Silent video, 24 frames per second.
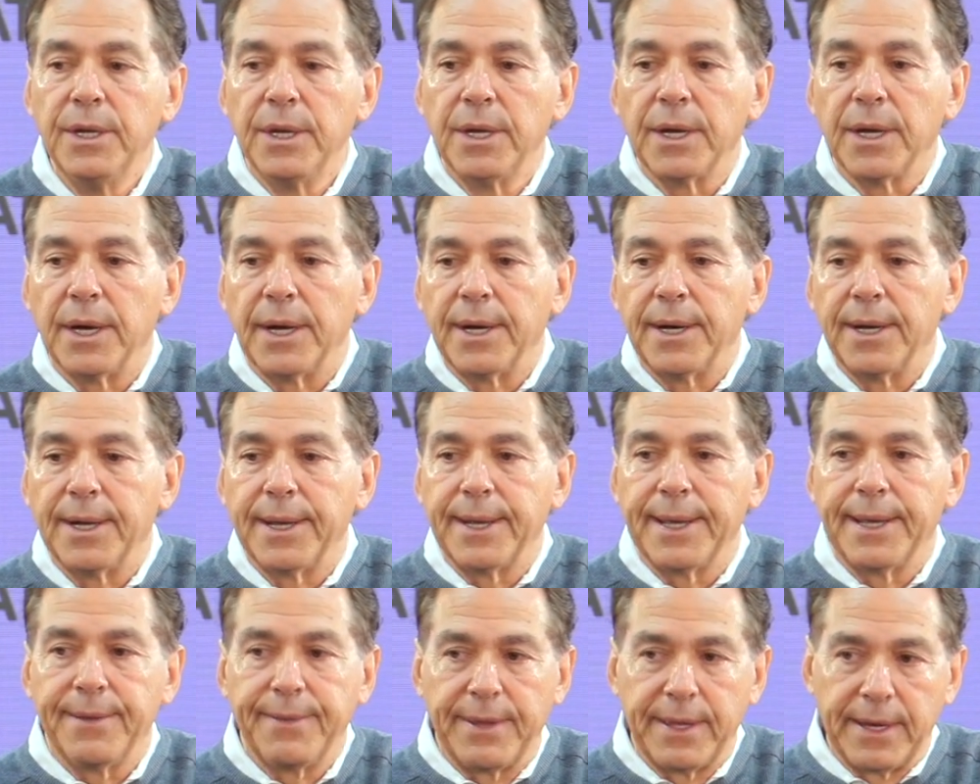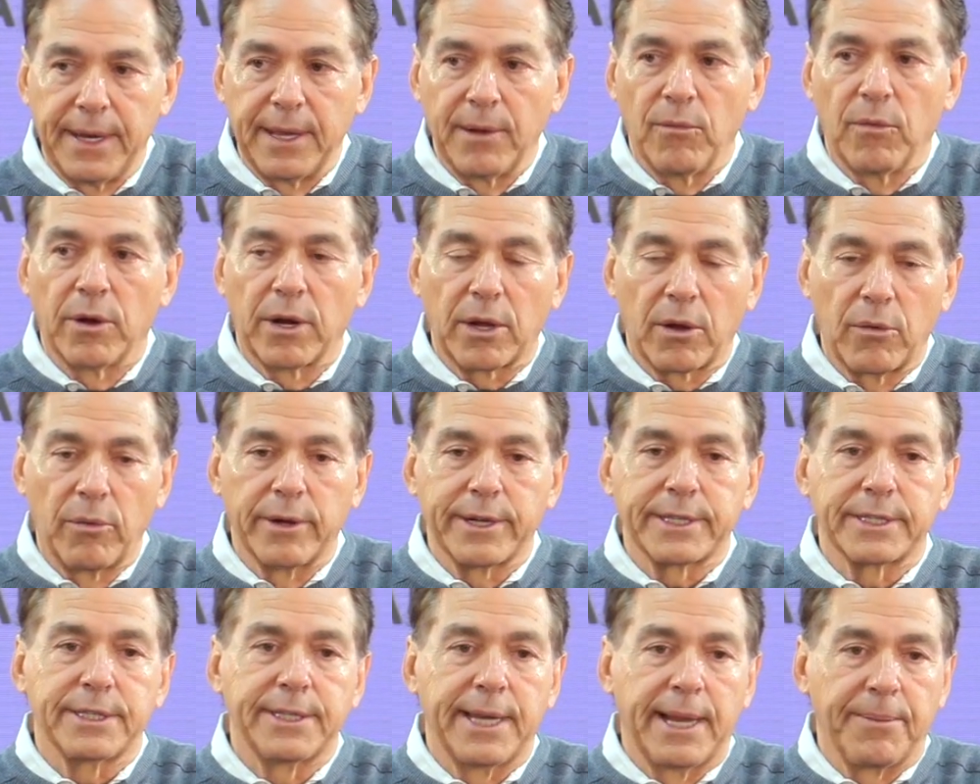uh, and then they want to
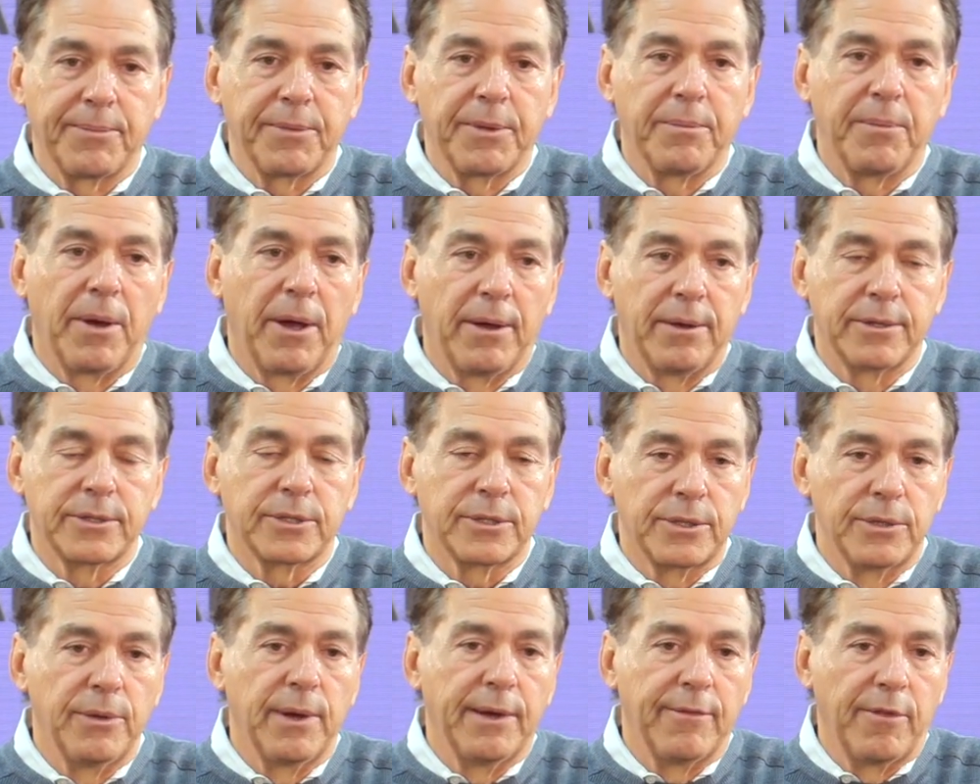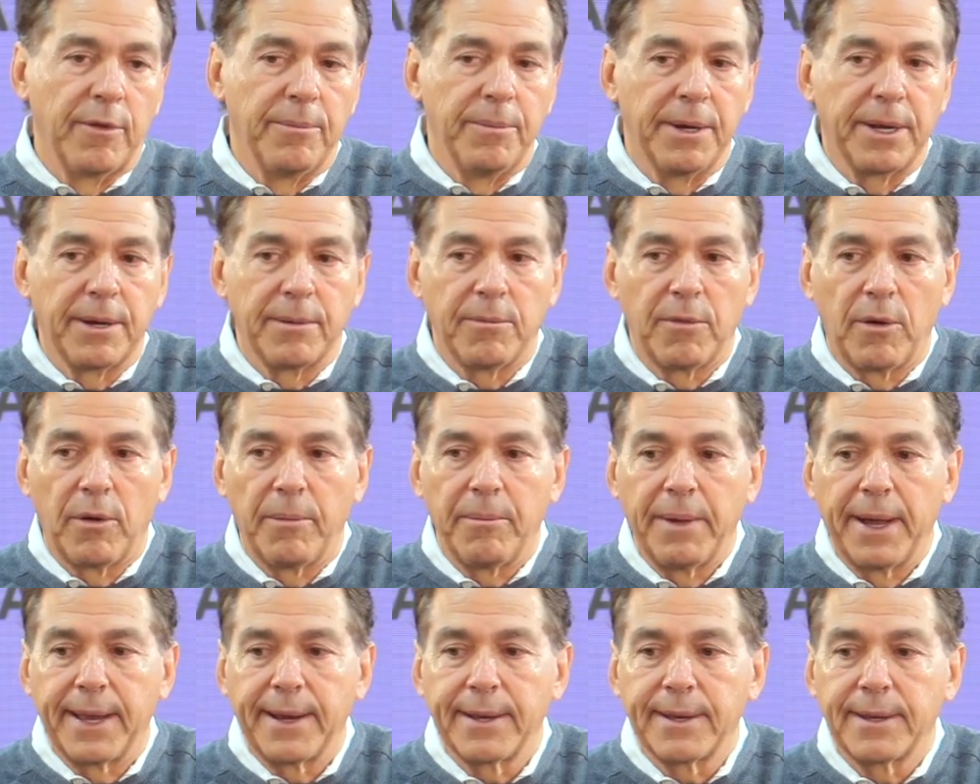quick snap the ball so you have a minimal
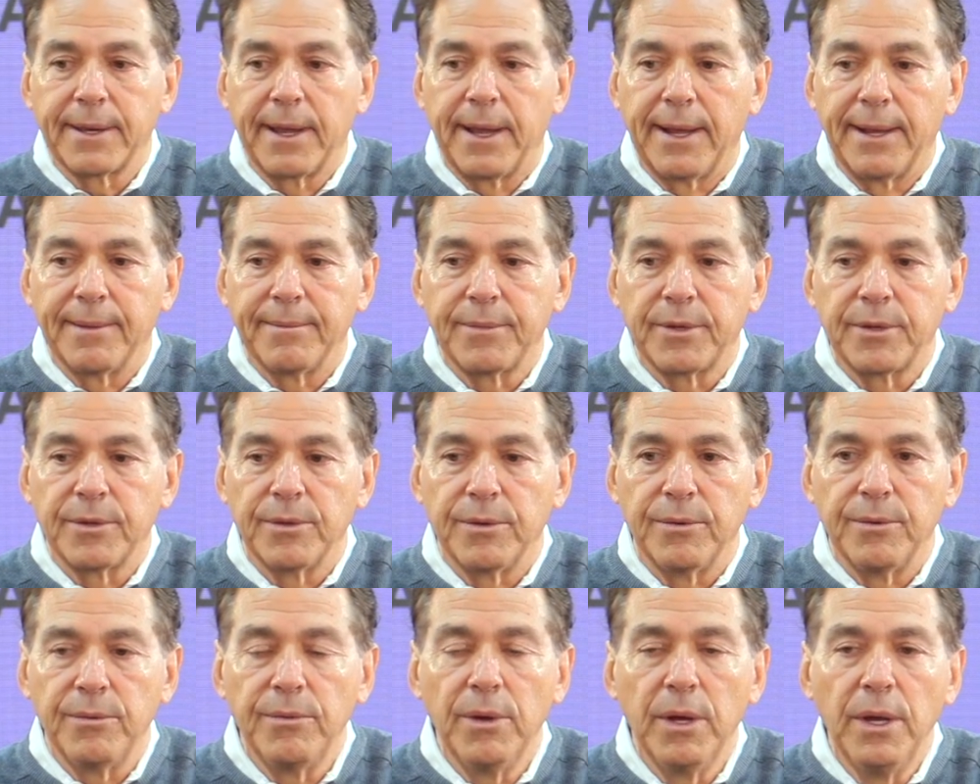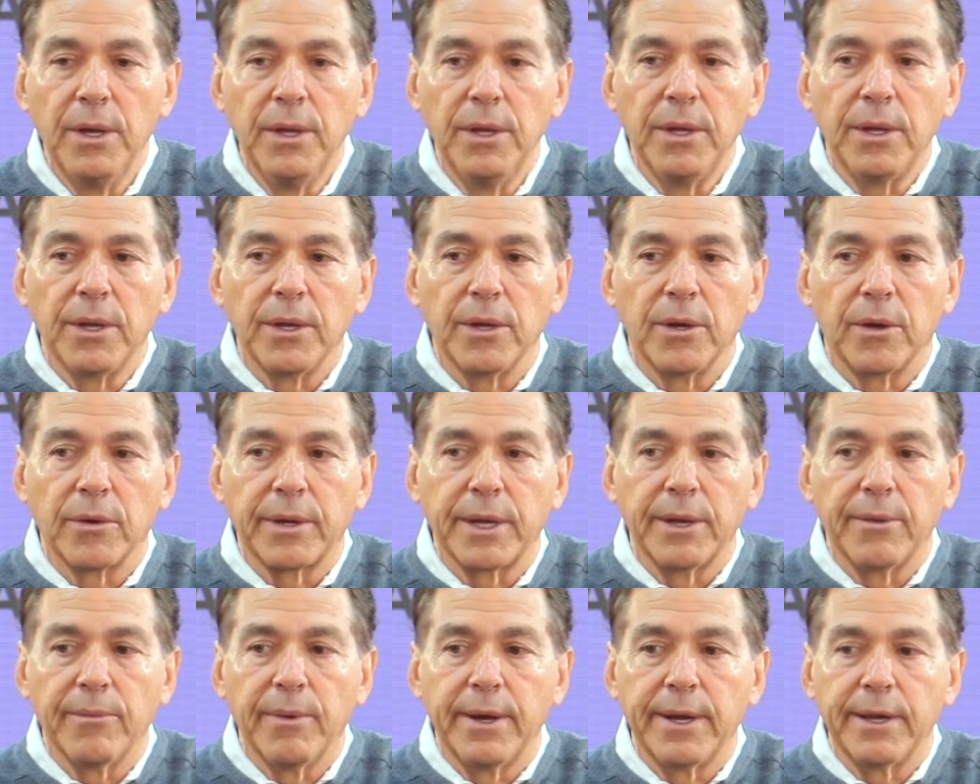amount of time to, you know,
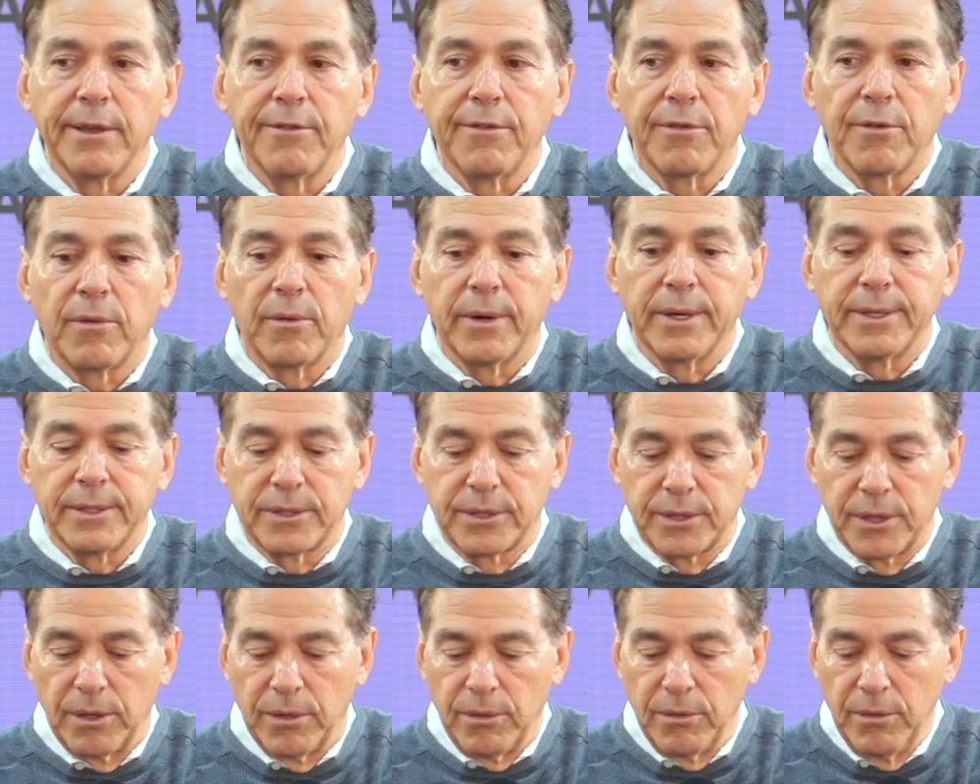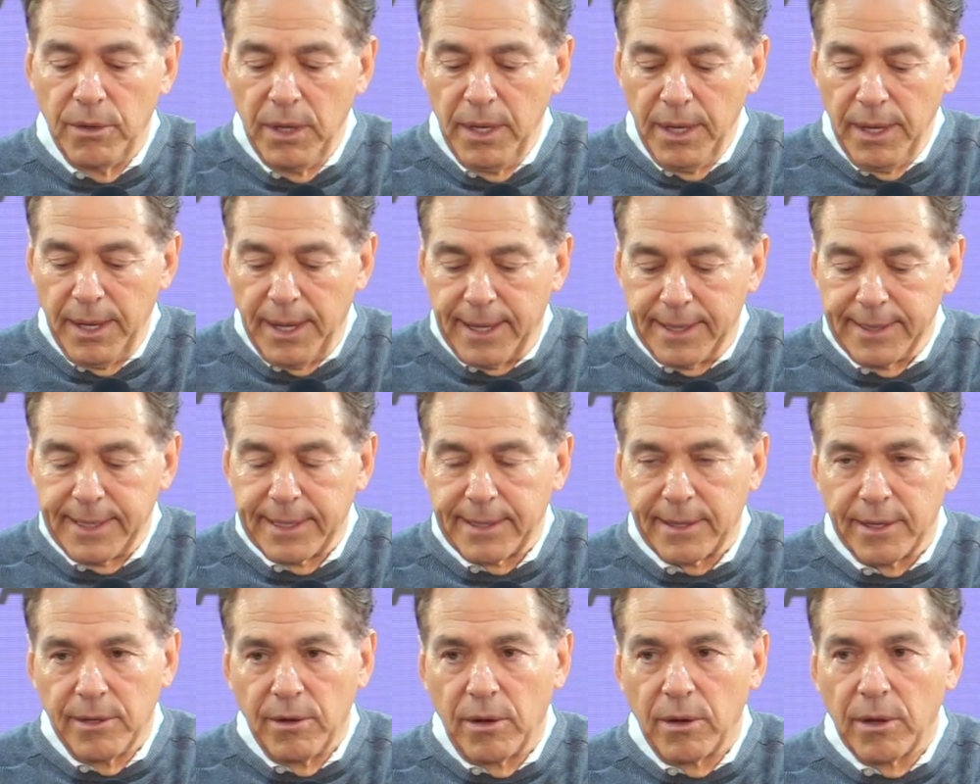get ready for it. So I think
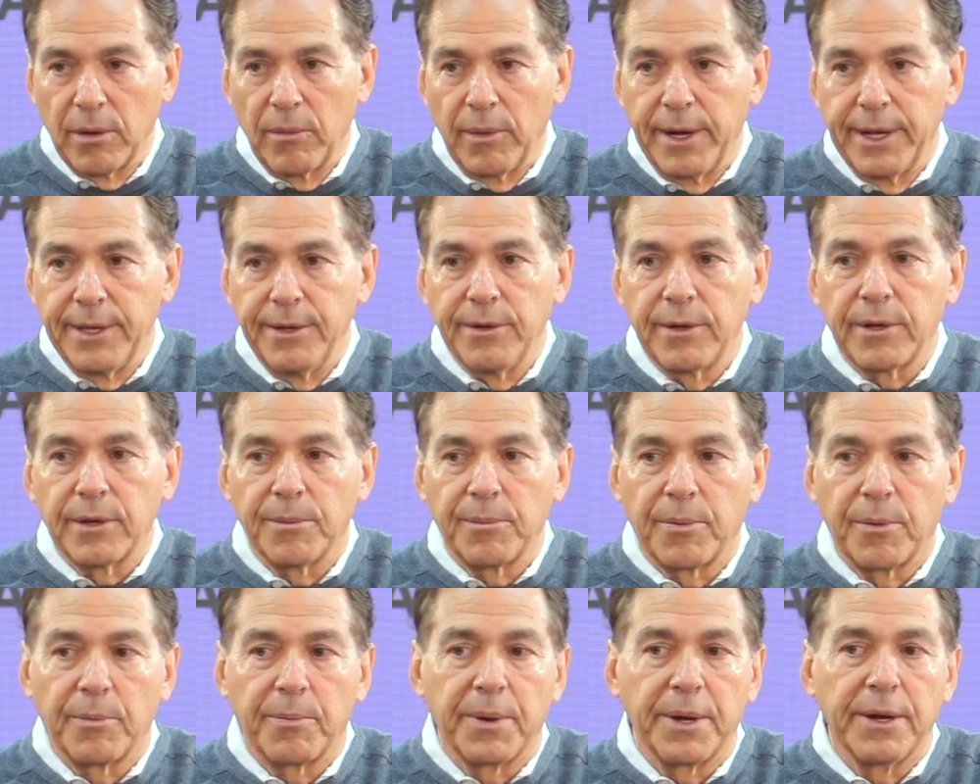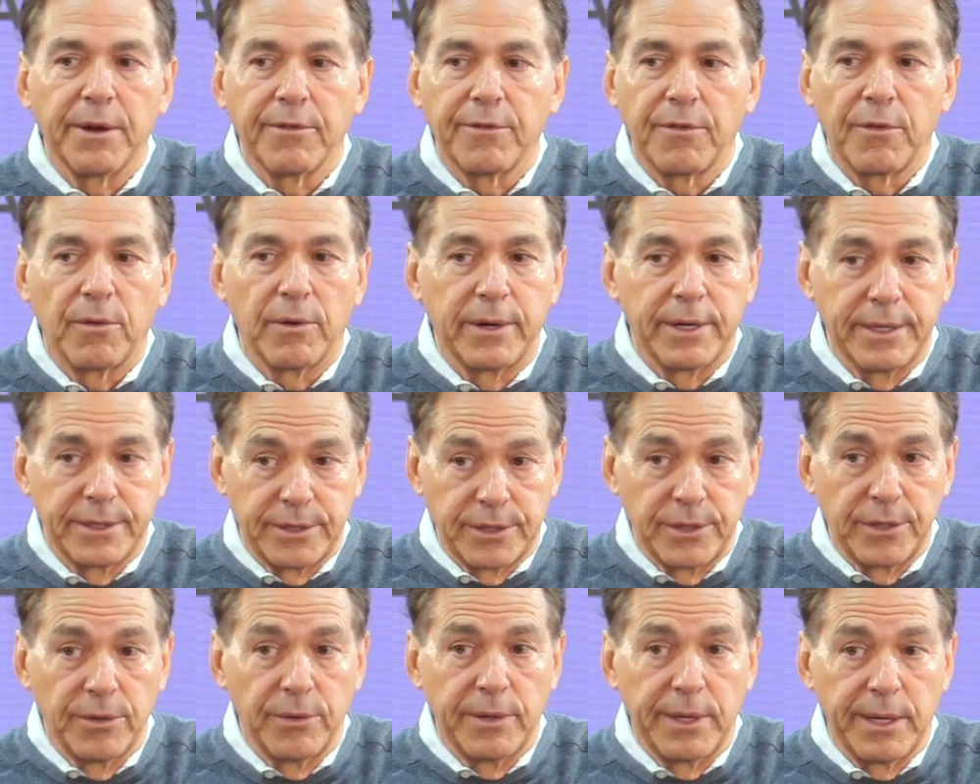the only way you can prepare for it is
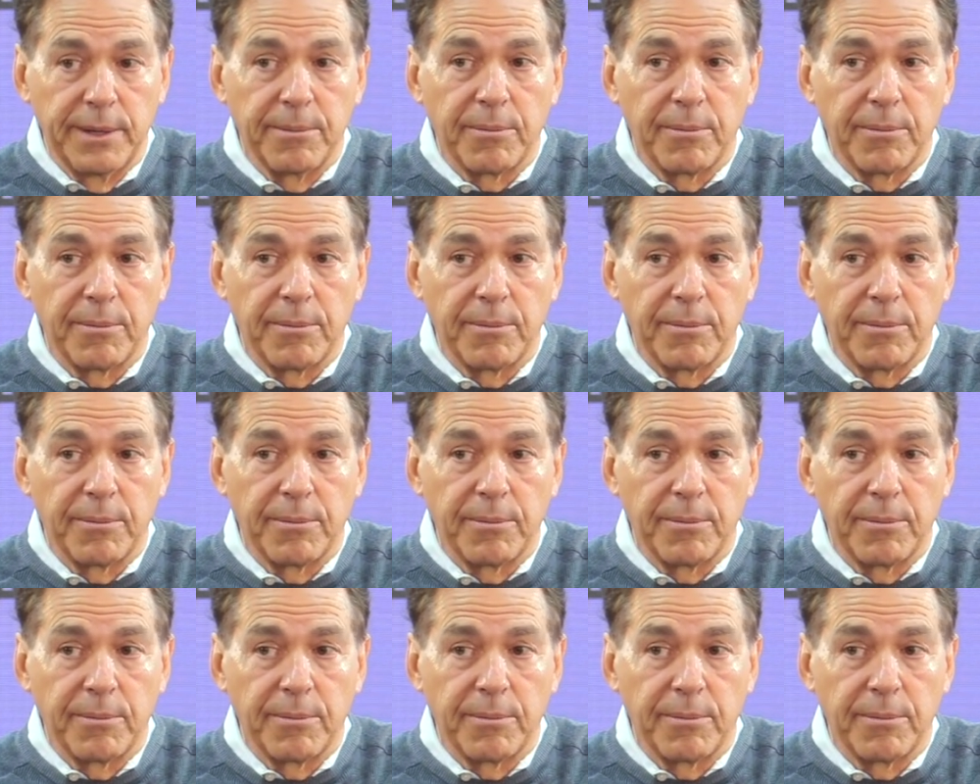do it in